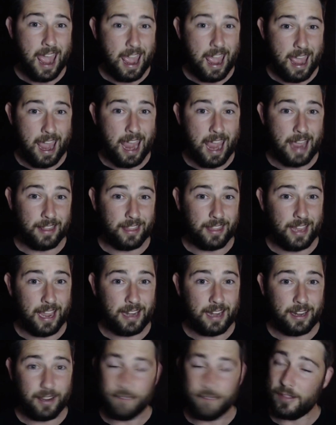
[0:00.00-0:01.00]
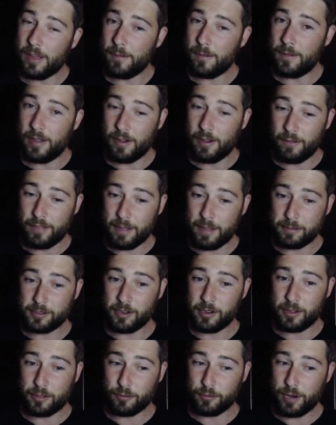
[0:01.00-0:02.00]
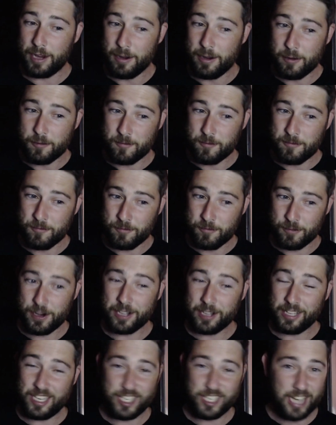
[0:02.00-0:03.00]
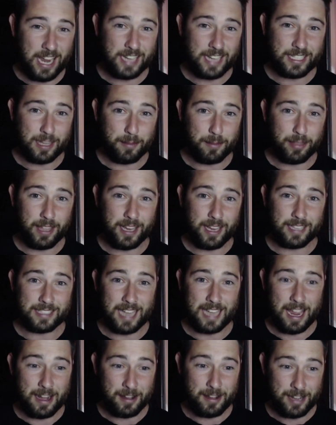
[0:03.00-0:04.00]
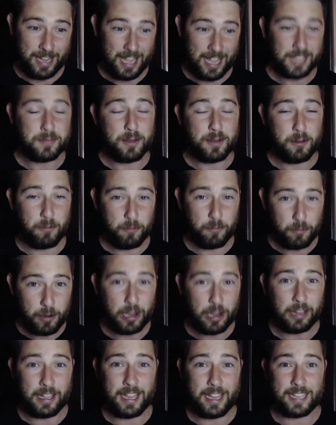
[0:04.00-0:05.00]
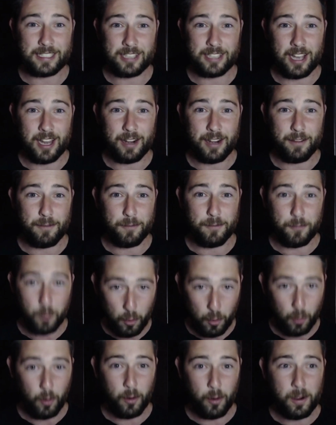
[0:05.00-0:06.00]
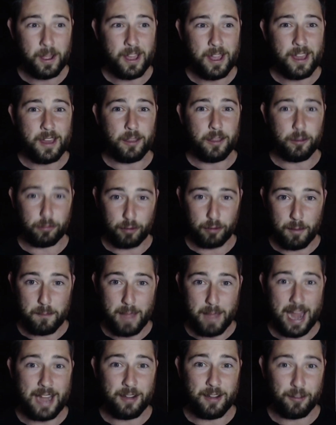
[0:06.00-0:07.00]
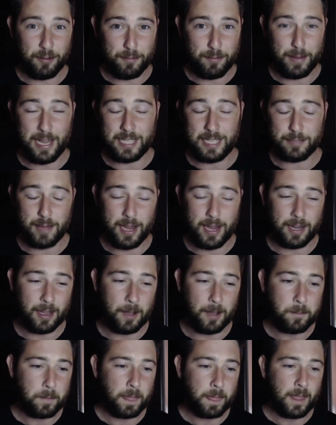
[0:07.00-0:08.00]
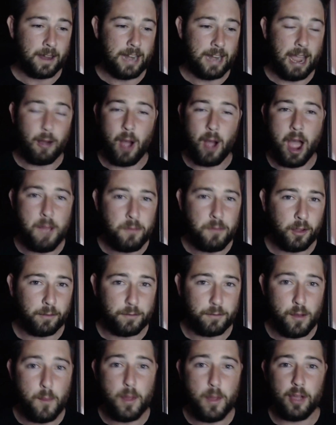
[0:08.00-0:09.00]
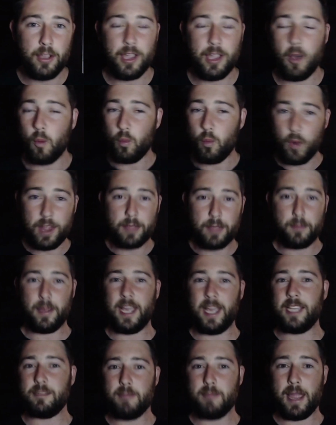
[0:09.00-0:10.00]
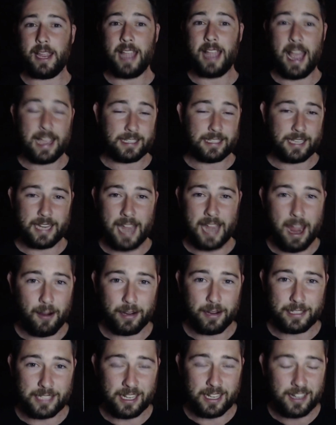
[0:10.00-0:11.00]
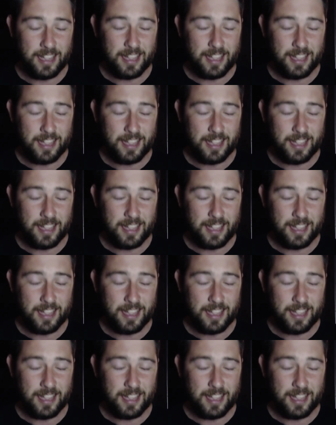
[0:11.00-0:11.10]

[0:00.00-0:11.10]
And the ending of the episode three really shakes up things and gets me really excited for the remainder of Peacemaker. Now, I'm not familiar with Peacemaker as a character.